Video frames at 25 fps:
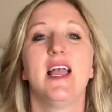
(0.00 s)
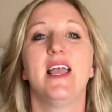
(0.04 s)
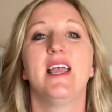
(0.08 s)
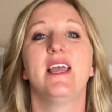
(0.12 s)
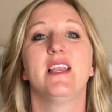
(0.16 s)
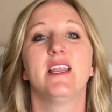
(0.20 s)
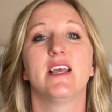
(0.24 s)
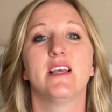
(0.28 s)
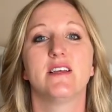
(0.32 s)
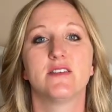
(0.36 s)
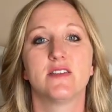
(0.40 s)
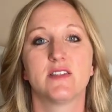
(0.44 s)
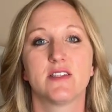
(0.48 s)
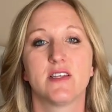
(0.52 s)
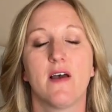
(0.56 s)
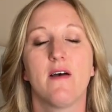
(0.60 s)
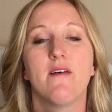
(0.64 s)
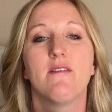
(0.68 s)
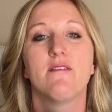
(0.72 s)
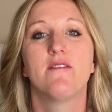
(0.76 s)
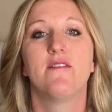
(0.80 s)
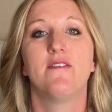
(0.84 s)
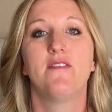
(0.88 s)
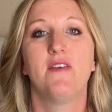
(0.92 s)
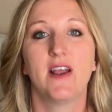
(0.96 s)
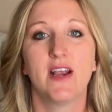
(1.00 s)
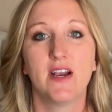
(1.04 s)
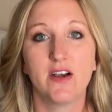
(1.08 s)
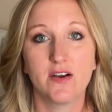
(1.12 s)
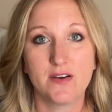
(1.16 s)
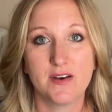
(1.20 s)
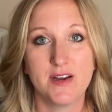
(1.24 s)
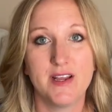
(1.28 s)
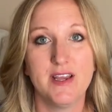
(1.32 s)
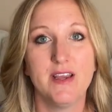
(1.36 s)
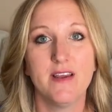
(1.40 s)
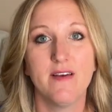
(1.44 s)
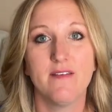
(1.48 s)
It is
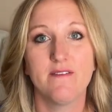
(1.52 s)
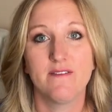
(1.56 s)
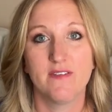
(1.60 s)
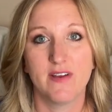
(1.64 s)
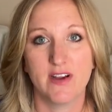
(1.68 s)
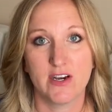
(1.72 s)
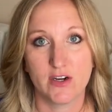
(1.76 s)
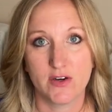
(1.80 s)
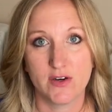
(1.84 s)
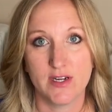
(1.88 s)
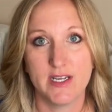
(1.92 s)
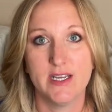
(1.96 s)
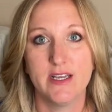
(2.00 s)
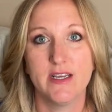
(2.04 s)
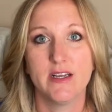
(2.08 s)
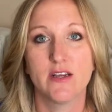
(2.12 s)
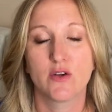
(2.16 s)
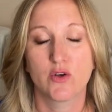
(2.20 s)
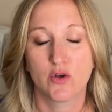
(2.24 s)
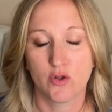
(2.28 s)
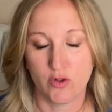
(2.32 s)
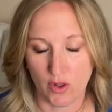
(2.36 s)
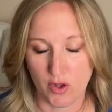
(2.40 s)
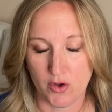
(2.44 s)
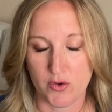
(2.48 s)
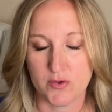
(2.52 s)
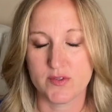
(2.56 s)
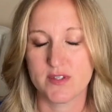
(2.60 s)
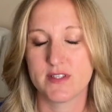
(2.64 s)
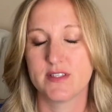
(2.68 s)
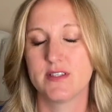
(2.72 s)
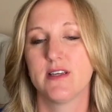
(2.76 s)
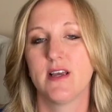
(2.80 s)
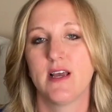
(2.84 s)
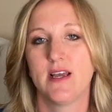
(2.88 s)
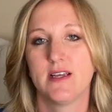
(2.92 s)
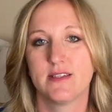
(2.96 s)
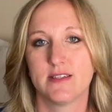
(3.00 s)
very, very
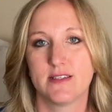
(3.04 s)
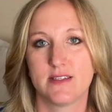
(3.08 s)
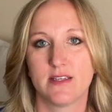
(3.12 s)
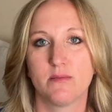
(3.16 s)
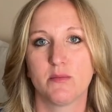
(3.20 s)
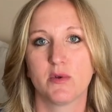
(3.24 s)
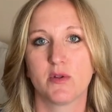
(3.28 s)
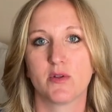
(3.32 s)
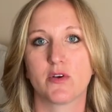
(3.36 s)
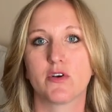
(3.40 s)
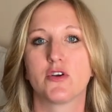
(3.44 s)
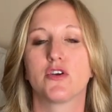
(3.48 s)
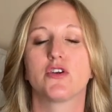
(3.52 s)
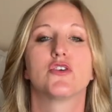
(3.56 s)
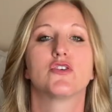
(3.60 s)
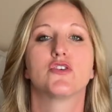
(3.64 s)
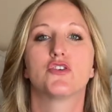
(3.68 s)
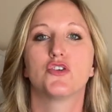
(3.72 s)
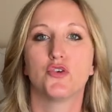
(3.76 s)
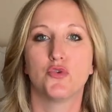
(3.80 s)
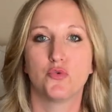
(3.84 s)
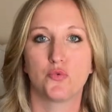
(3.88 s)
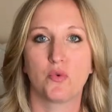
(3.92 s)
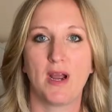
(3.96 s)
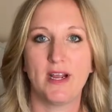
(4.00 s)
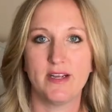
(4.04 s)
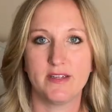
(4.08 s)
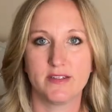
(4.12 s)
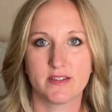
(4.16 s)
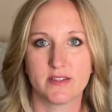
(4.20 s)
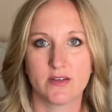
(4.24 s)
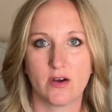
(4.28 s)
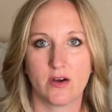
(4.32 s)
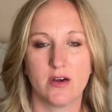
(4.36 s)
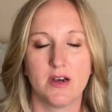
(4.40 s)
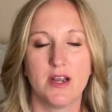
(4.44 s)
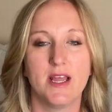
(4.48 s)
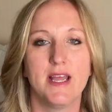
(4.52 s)
close and similar to Right
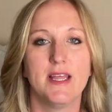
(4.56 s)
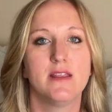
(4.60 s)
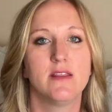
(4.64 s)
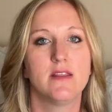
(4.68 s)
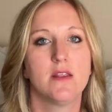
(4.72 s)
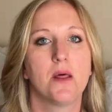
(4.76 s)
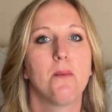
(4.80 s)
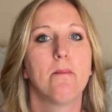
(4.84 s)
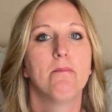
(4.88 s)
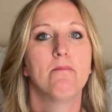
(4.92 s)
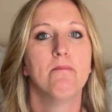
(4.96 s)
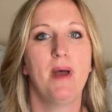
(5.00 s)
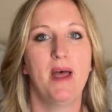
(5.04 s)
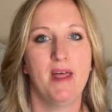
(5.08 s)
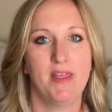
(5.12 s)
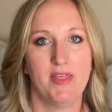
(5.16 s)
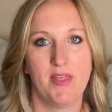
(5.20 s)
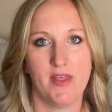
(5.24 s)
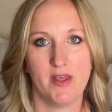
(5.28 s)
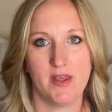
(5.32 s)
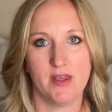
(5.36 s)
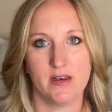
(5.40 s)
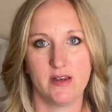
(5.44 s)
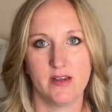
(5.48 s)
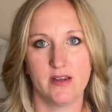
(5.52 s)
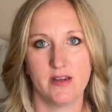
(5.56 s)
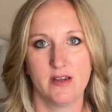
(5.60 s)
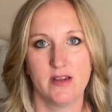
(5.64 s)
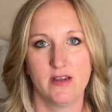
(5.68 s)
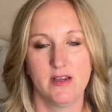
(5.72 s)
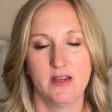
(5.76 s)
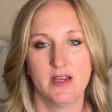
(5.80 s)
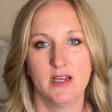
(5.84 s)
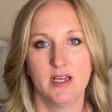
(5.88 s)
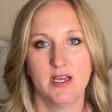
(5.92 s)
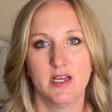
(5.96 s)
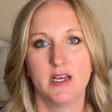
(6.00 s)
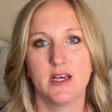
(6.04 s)
Start in the method
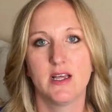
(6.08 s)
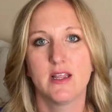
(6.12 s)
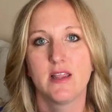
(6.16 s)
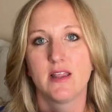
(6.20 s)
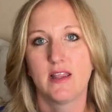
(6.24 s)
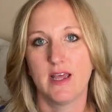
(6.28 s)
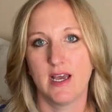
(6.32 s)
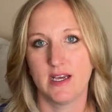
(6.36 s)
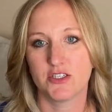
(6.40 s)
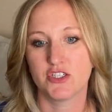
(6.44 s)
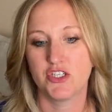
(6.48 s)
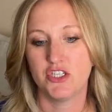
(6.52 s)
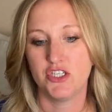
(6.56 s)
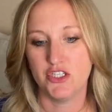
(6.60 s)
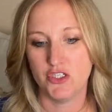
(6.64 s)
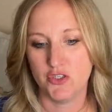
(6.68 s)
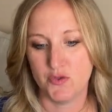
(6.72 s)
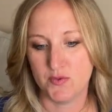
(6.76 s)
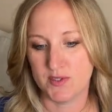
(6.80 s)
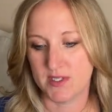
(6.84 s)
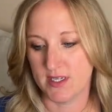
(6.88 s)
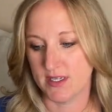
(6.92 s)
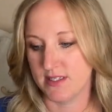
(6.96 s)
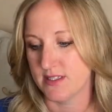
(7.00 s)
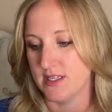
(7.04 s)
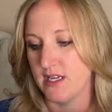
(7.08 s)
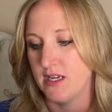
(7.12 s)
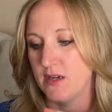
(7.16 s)
that she uses.